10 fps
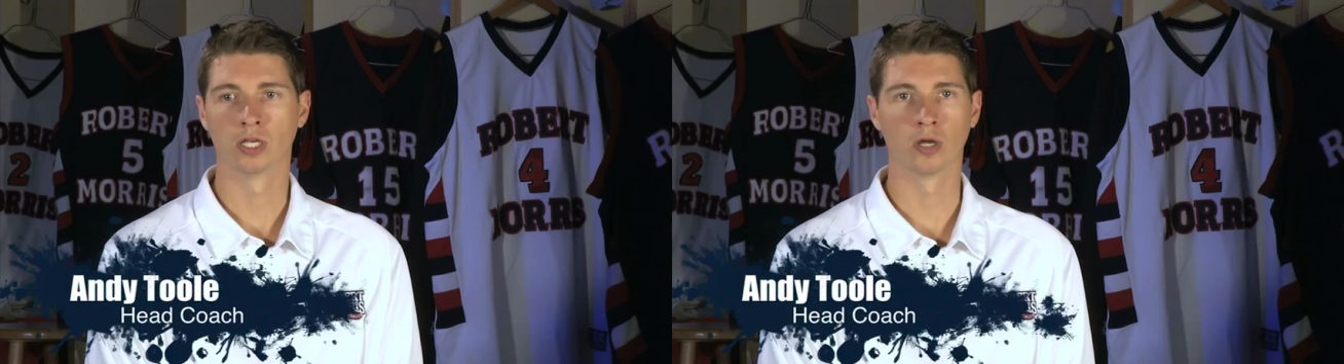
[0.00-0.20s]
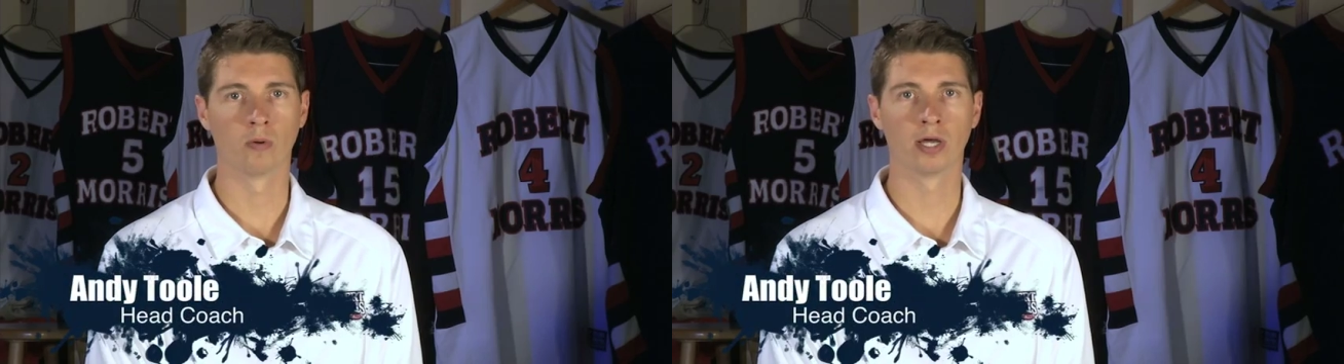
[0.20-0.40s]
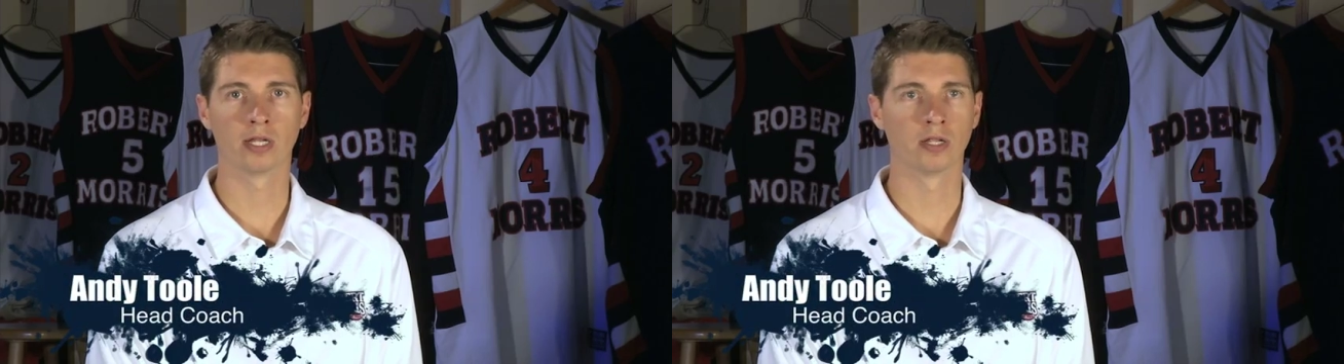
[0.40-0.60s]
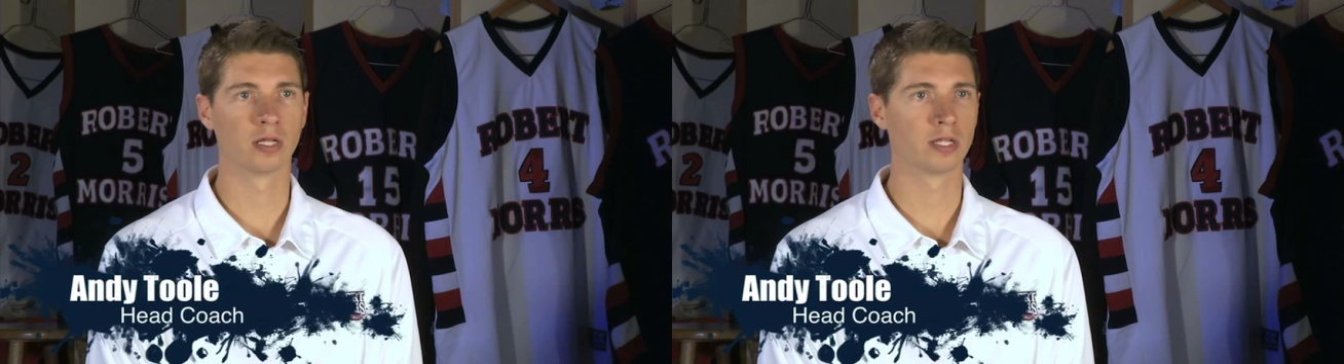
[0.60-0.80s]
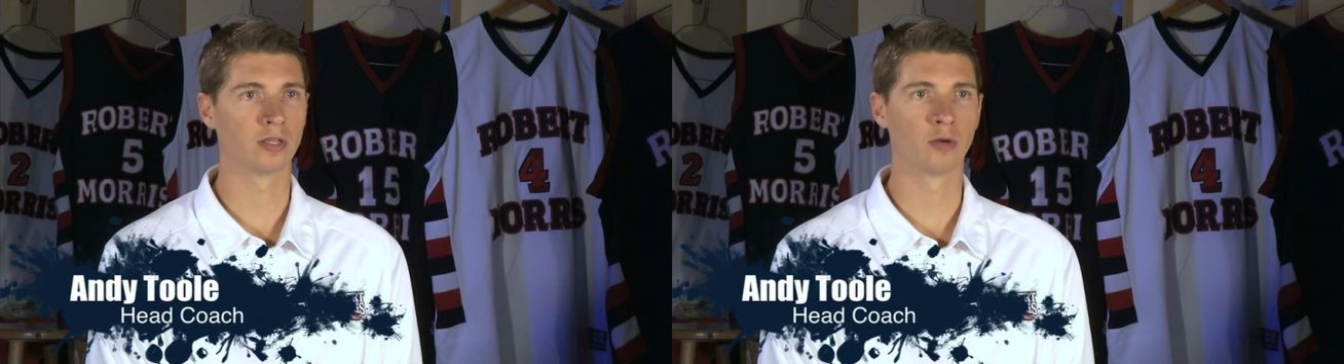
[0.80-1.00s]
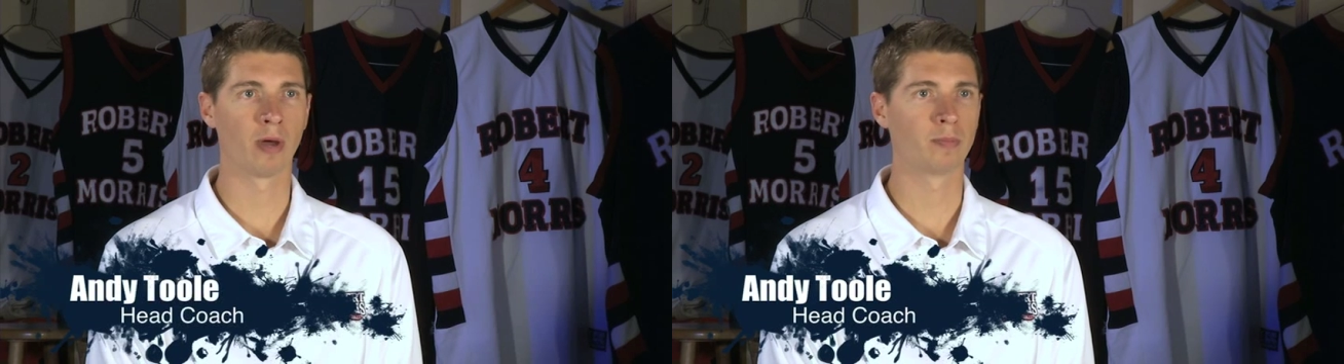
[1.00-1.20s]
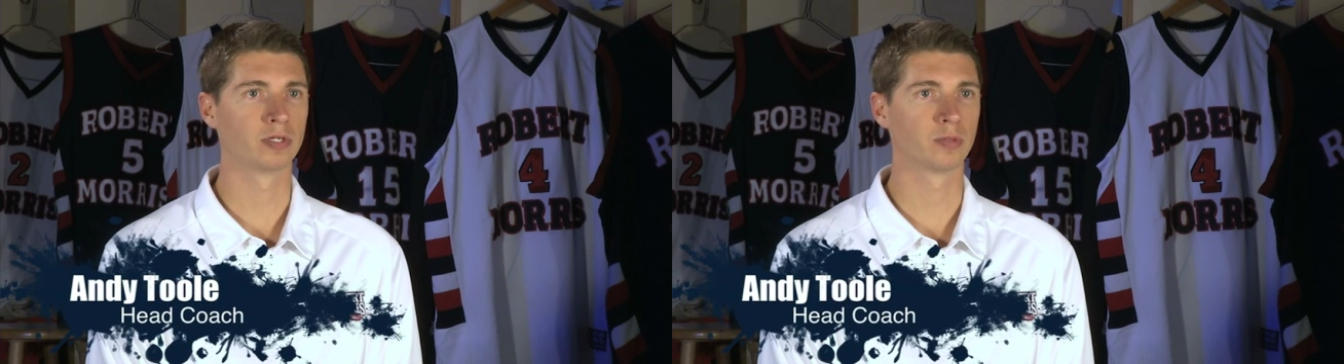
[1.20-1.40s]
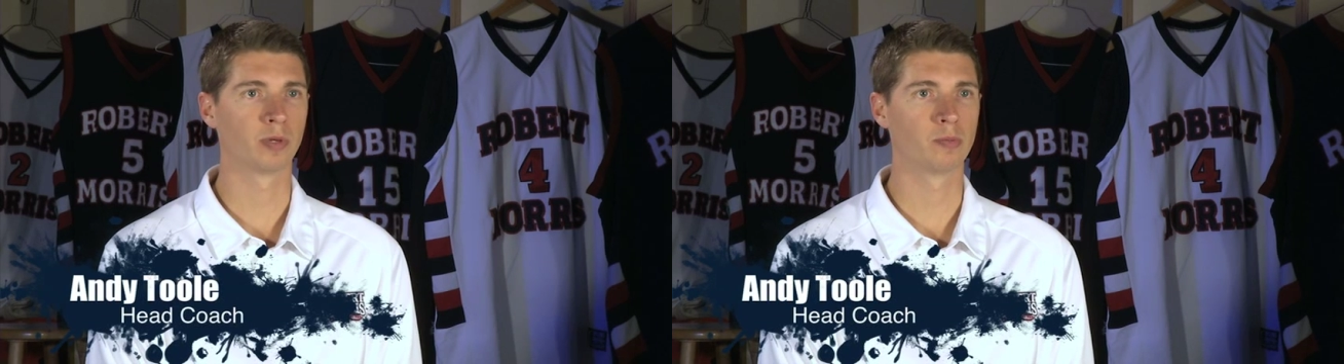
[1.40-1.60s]
You know what? There might be
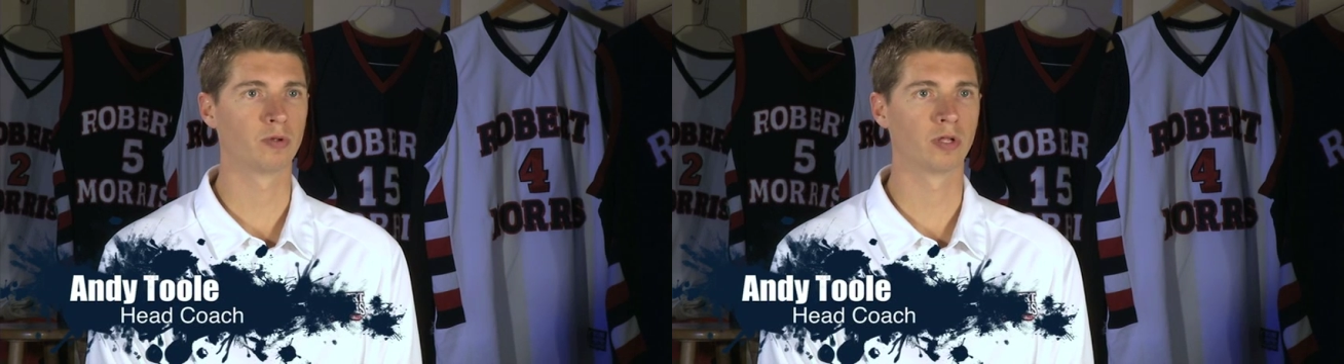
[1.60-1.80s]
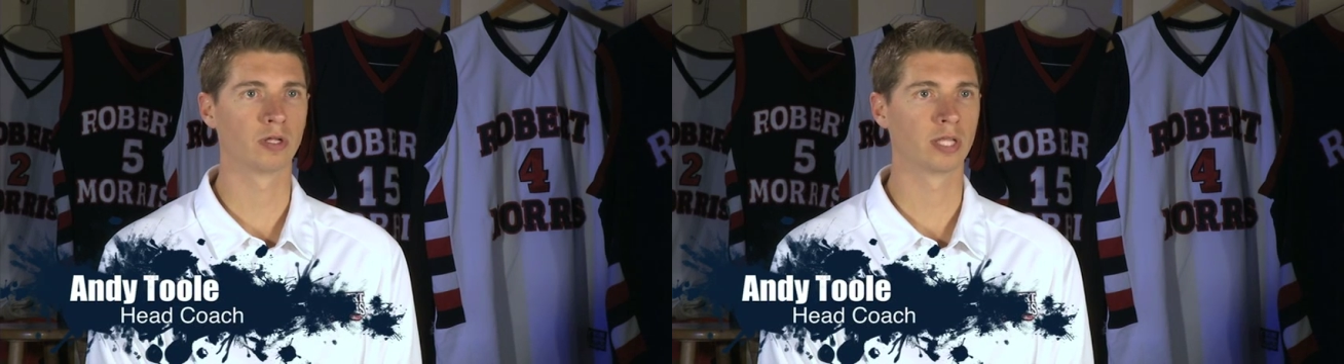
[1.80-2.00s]
some people